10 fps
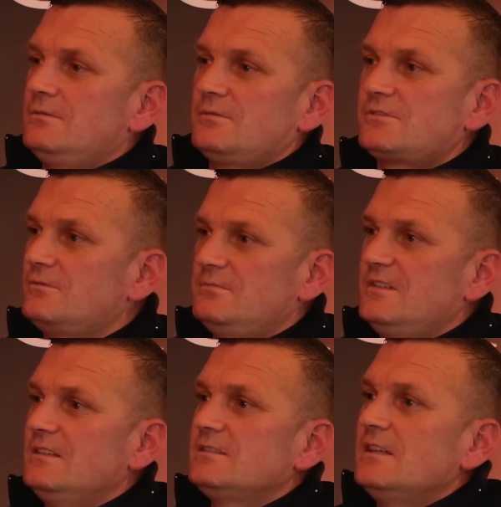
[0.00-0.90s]
with something
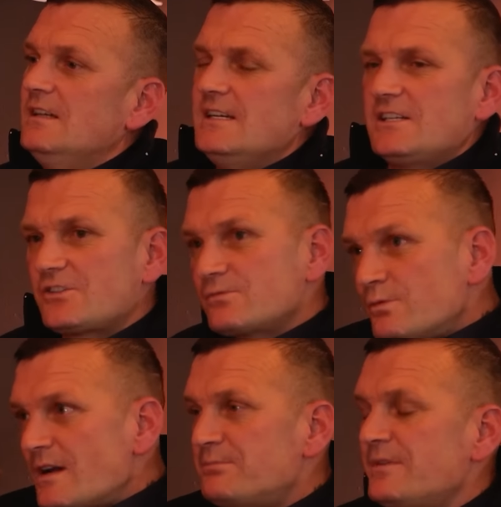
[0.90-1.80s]
else, just
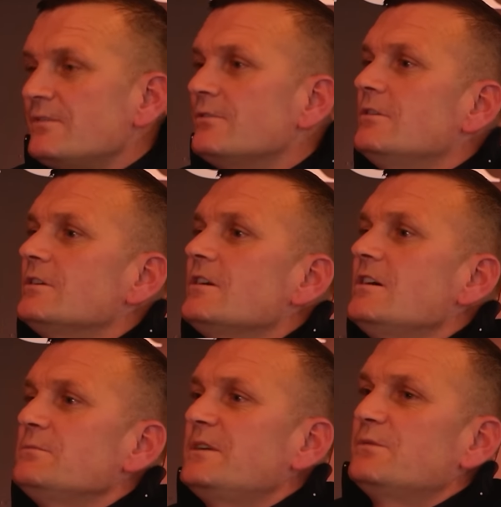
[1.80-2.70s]
wet your rolling
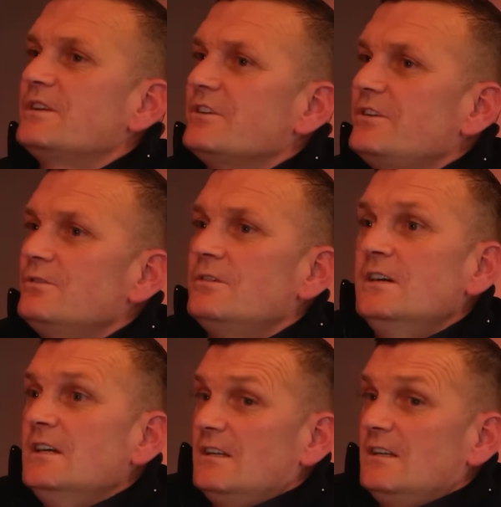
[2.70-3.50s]
at me when I know.